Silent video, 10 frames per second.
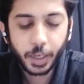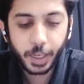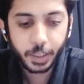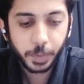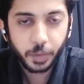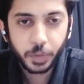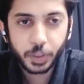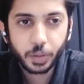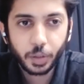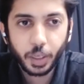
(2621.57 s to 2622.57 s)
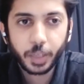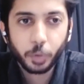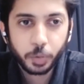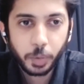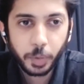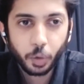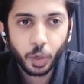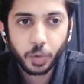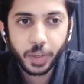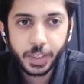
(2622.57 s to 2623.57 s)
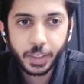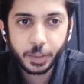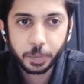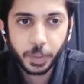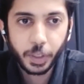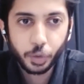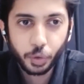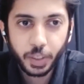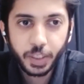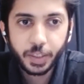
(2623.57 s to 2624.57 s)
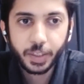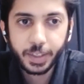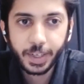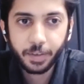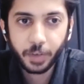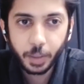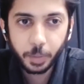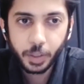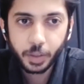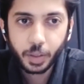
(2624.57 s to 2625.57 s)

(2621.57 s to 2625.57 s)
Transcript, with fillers: aspect, which like most people who are very spiritually developed,